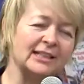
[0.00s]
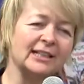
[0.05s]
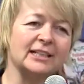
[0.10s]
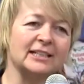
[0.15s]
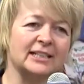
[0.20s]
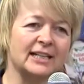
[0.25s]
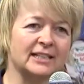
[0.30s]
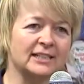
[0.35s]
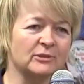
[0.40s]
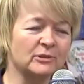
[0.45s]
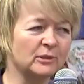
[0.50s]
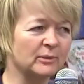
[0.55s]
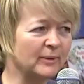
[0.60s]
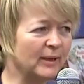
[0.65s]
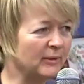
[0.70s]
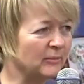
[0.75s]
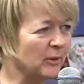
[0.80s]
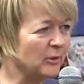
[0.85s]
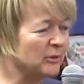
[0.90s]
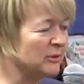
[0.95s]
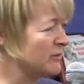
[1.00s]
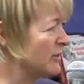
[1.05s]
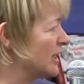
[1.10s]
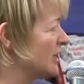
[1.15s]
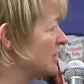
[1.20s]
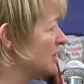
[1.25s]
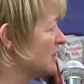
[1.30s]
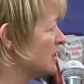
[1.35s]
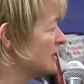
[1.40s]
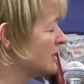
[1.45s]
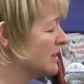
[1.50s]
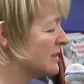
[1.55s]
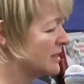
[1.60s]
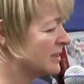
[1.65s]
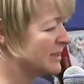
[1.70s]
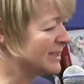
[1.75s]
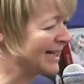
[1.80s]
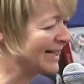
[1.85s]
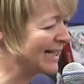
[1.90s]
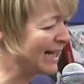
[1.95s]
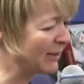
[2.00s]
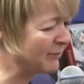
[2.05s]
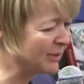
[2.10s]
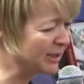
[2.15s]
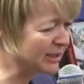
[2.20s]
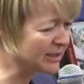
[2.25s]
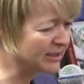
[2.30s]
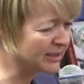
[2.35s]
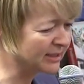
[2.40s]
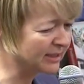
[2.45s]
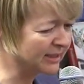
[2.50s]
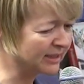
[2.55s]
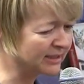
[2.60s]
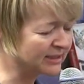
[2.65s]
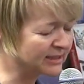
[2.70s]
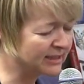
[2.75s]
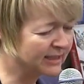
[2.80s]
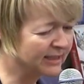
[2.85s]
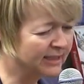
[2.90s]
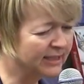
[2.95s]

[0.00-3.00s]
because that's all about motivation and dynamics and things.